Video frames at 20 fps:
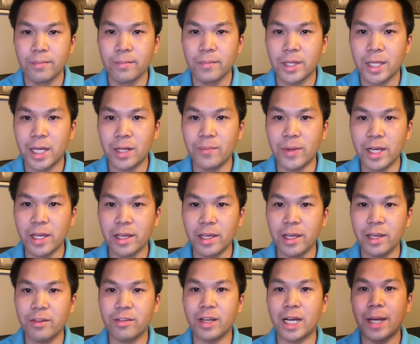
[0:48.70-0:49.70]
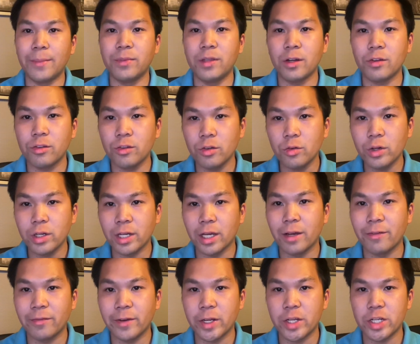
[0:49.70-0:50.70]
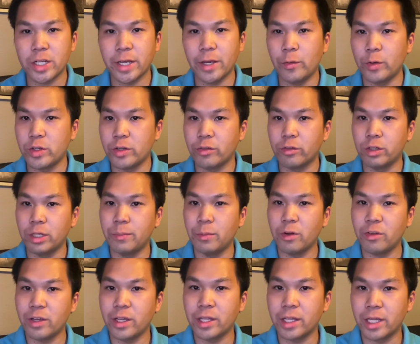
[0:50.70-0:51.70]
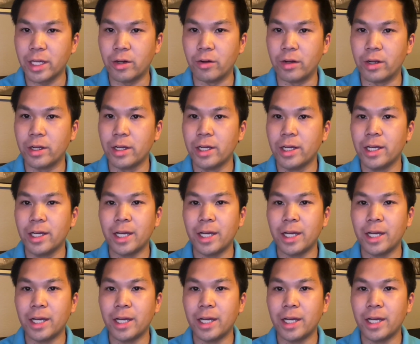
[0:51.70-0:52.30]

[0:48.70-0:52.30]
In my case, I'm not doing FHA, which is 3% down.